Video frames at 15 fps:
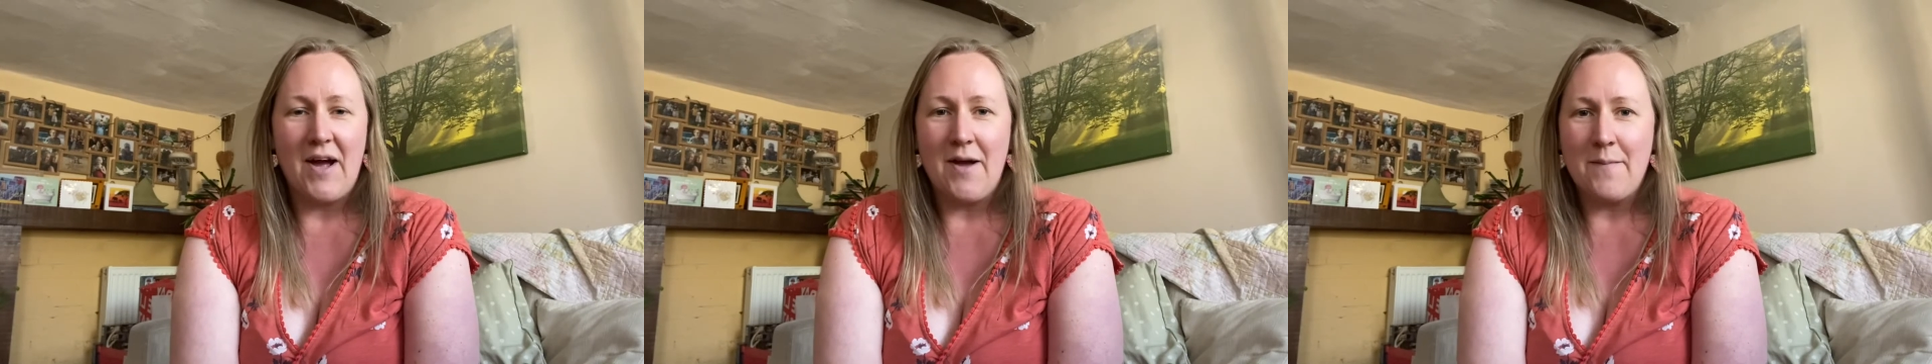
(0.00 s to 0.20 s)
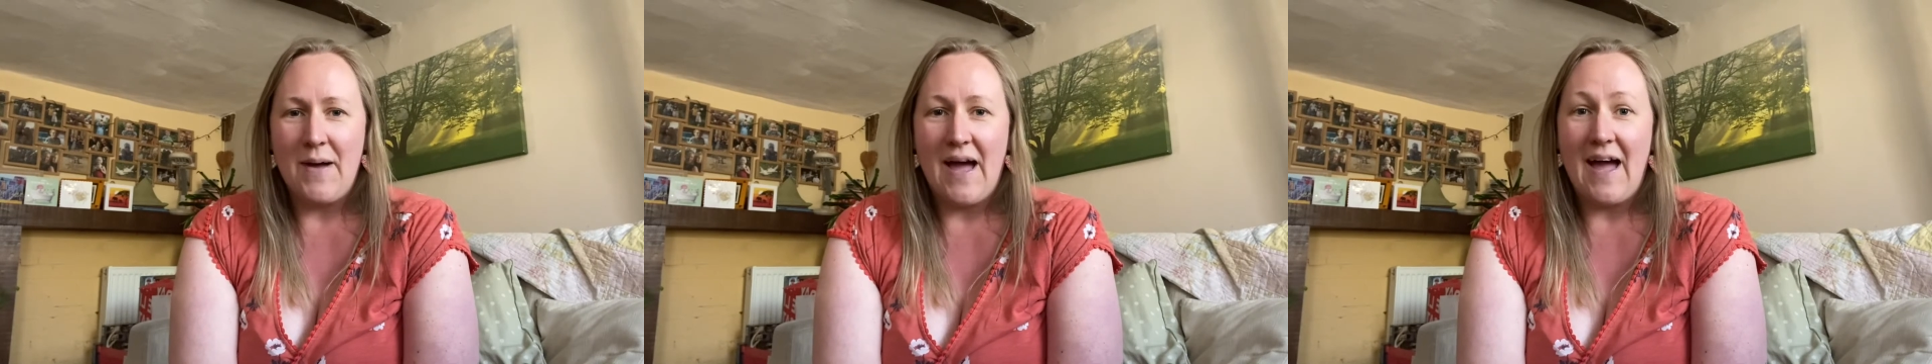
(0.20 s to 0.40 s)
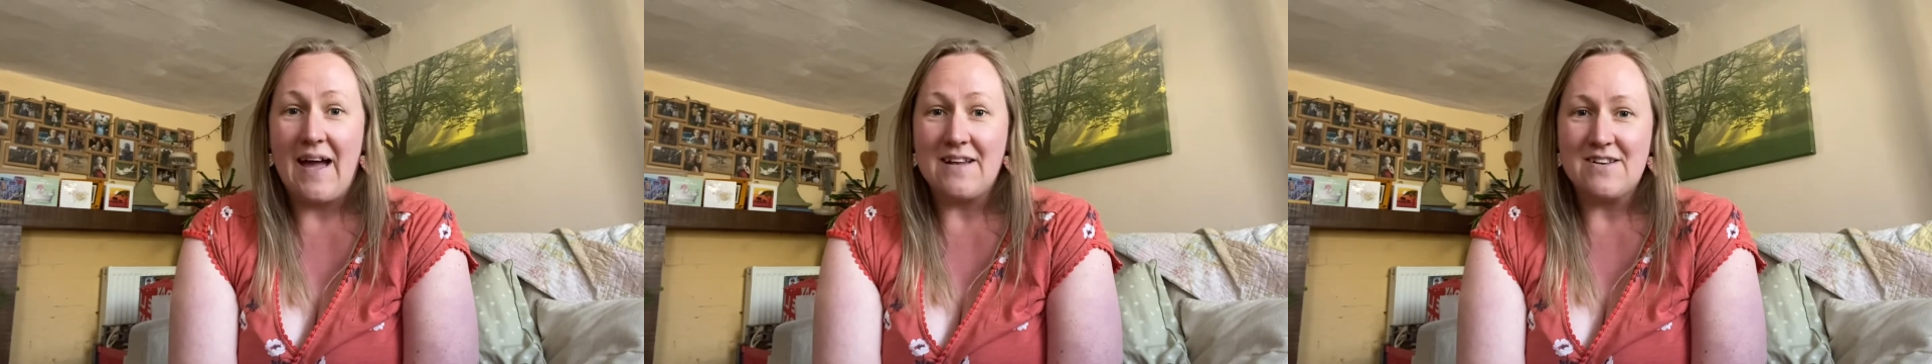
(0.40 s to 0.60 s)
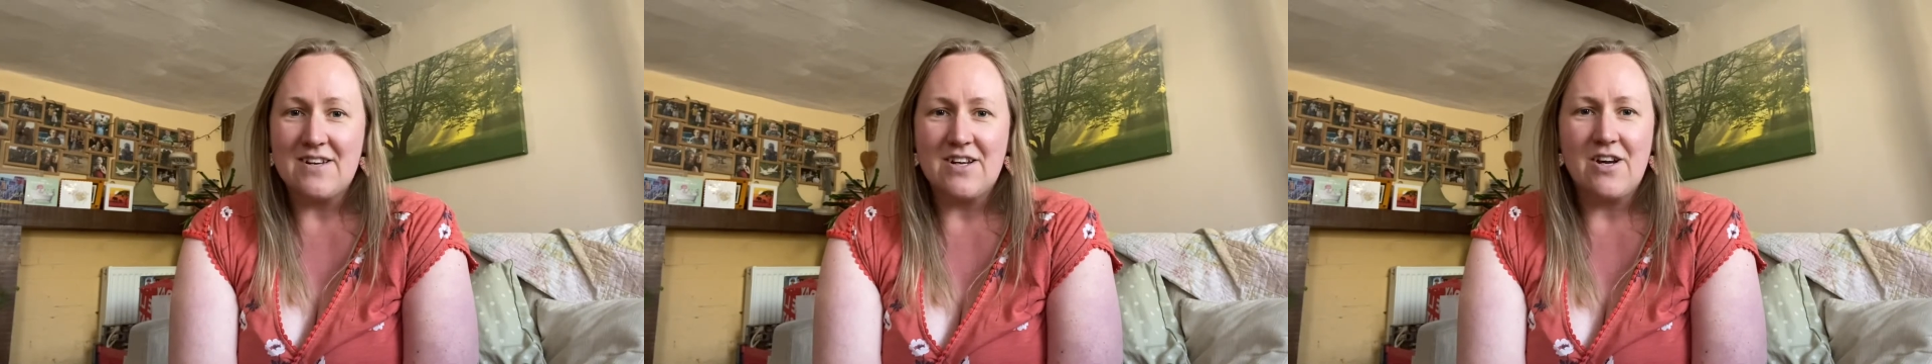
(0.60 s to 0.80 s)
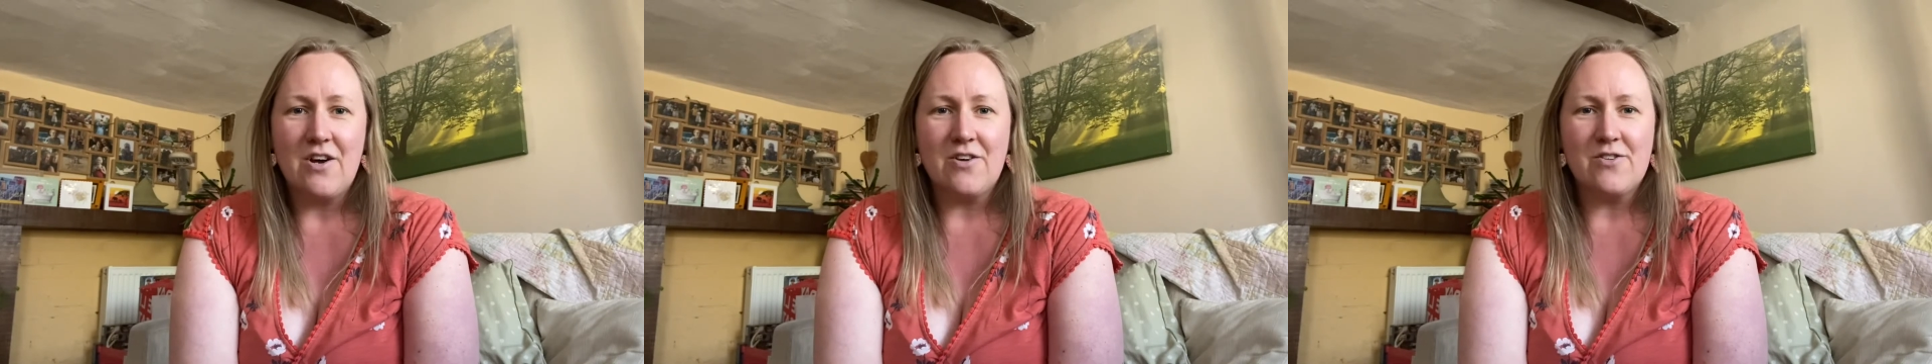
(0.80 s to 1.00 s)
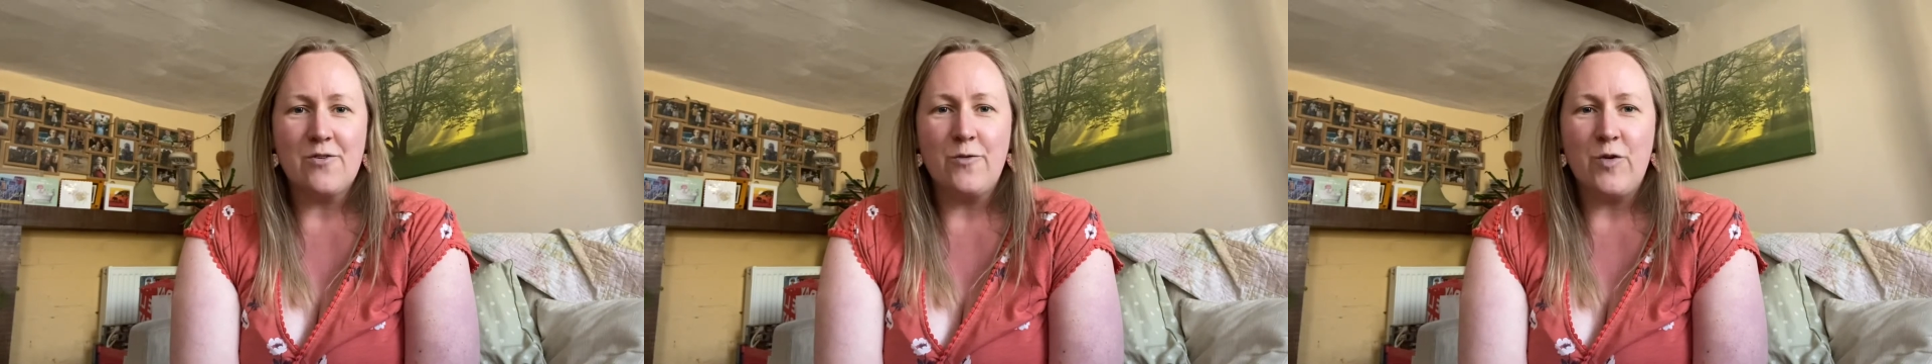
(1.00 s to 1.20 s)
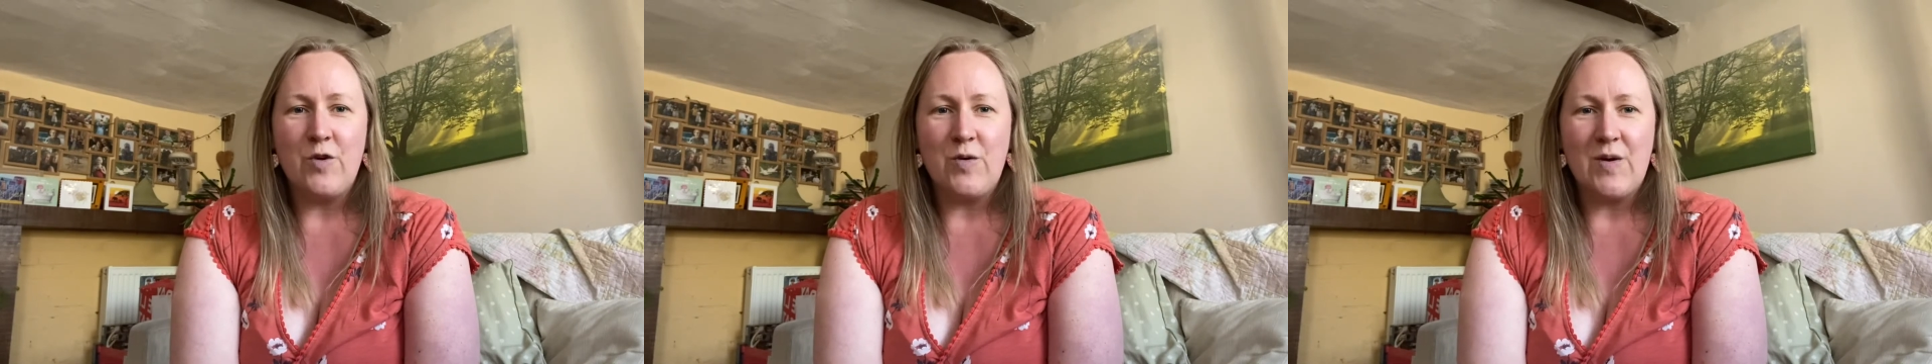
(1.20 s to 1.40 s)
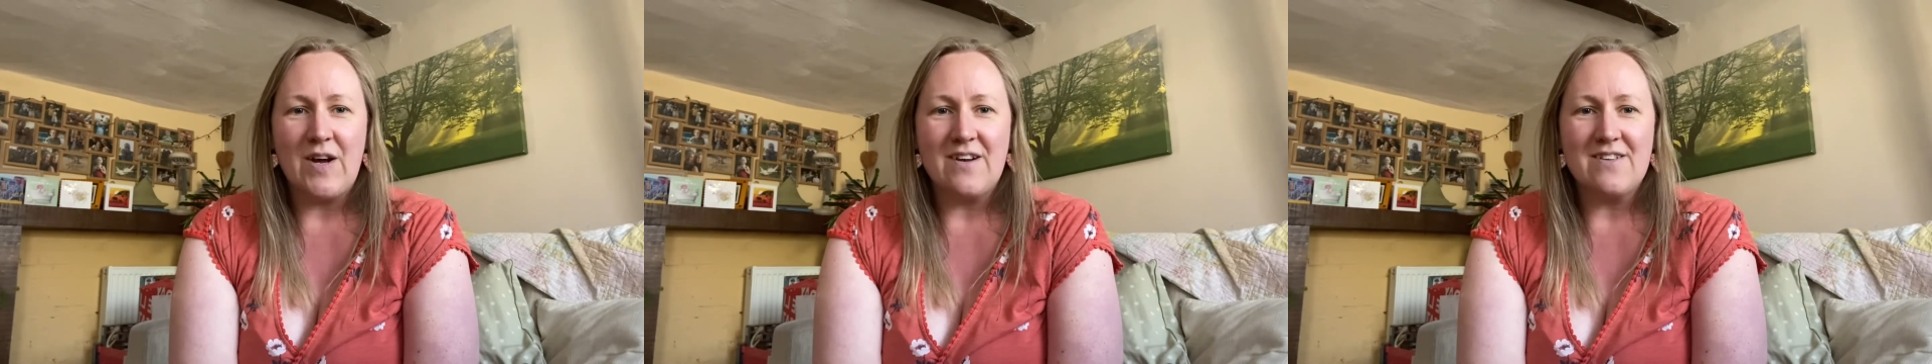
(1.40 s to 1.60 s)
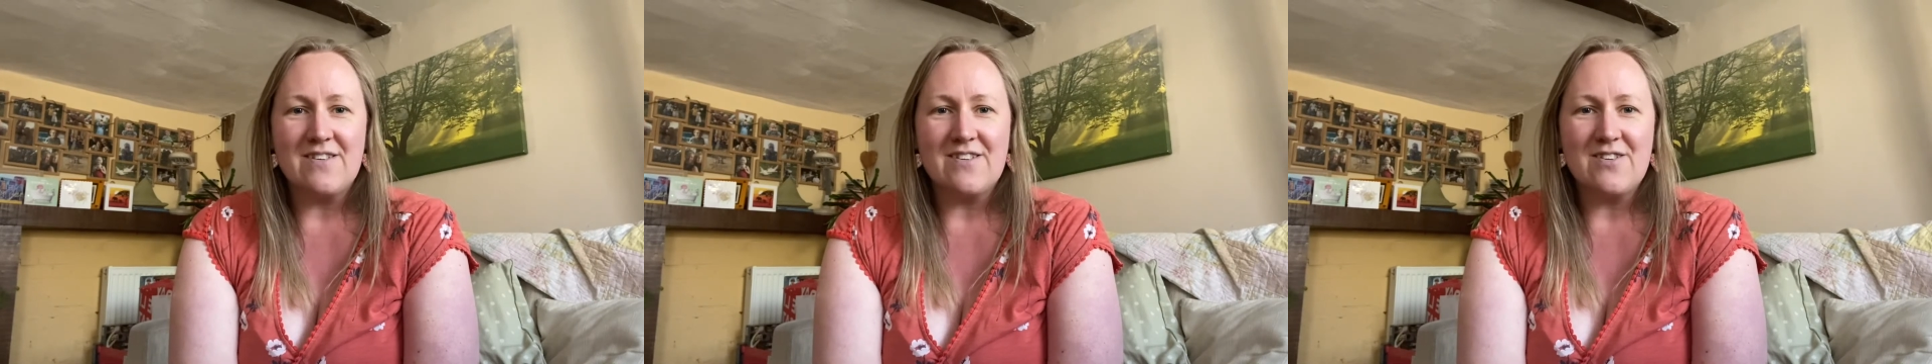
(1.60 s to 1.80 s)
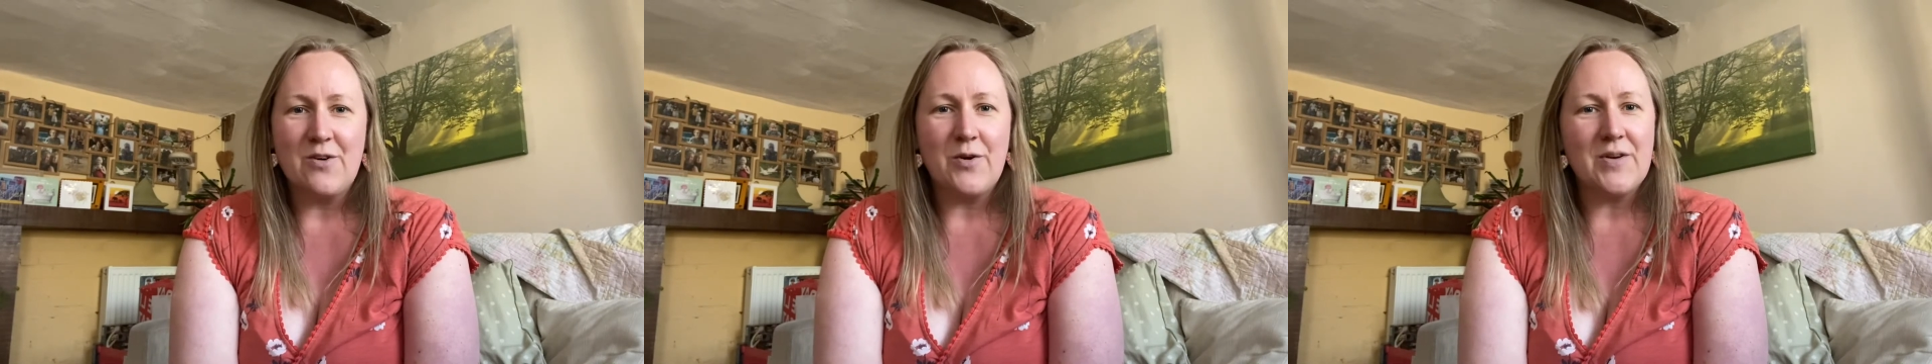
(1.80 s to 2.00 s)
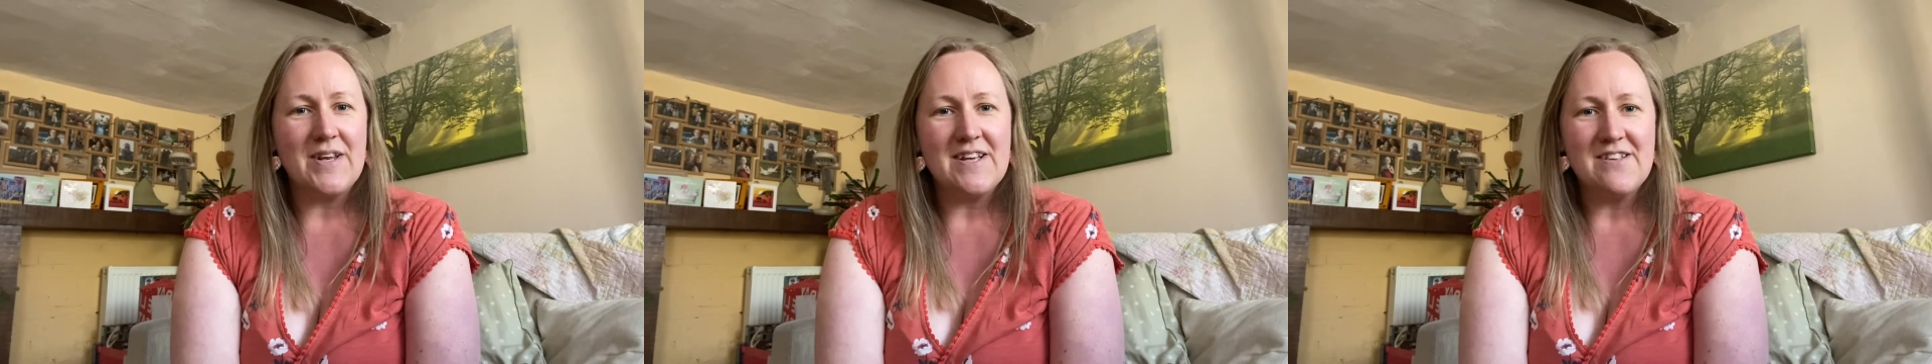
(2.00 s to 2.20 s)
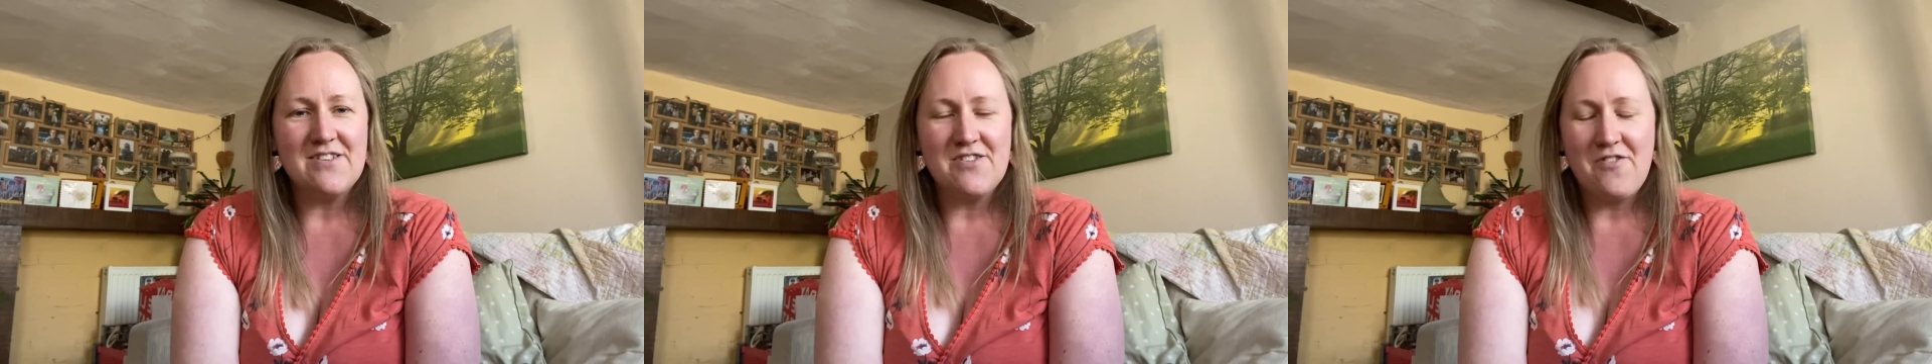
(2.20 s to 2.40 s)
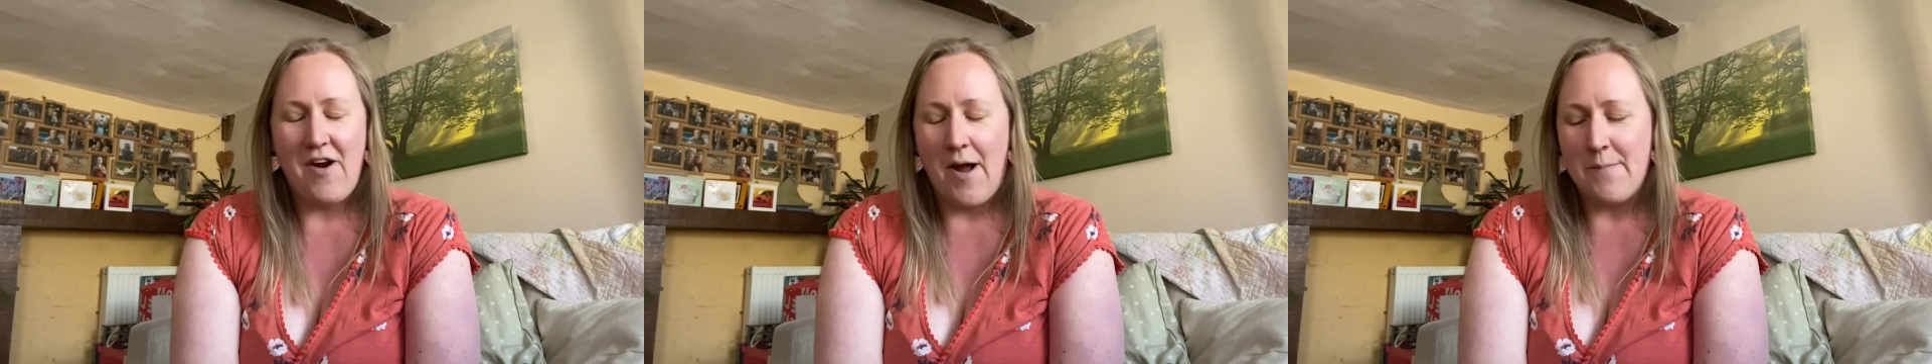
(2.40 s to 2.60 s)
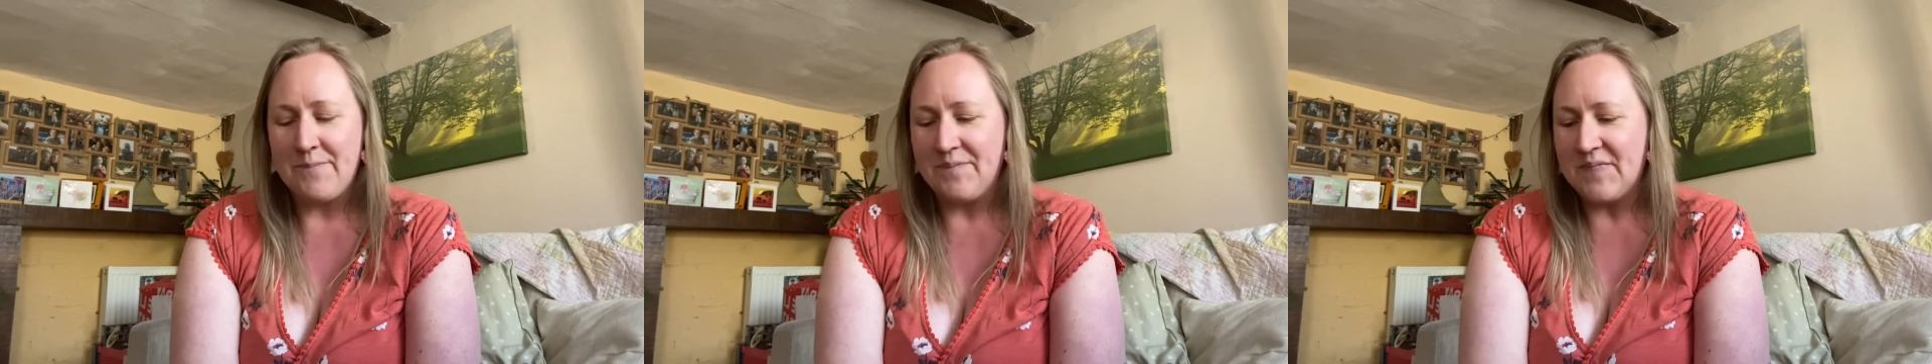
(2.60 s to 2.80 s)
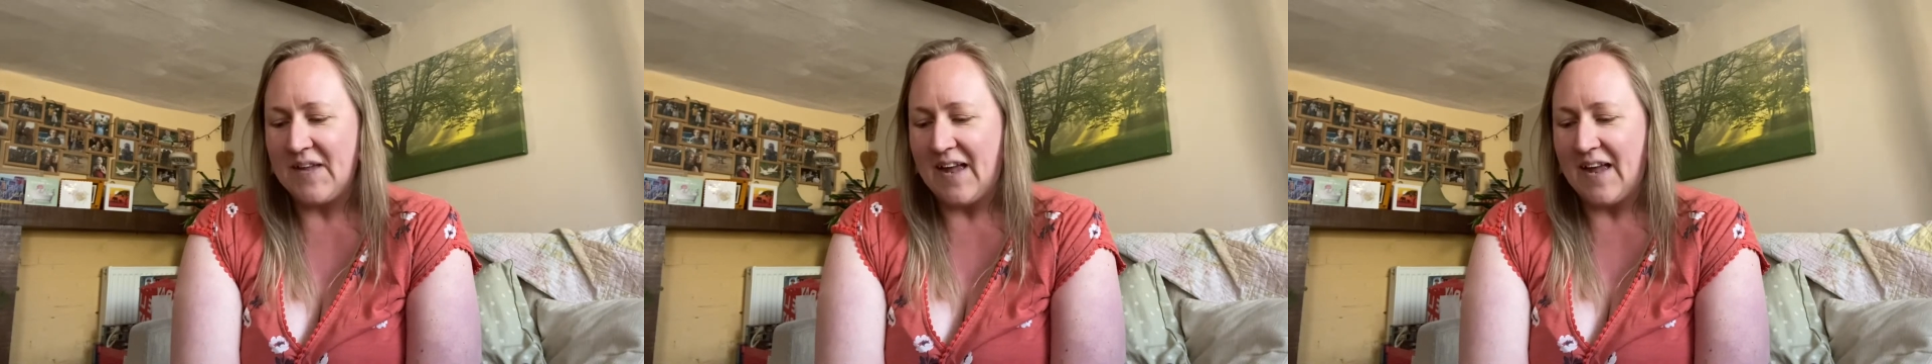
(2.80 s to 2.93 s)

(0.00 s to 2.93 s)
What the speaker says: I am at Castle View Yarns on Instagram.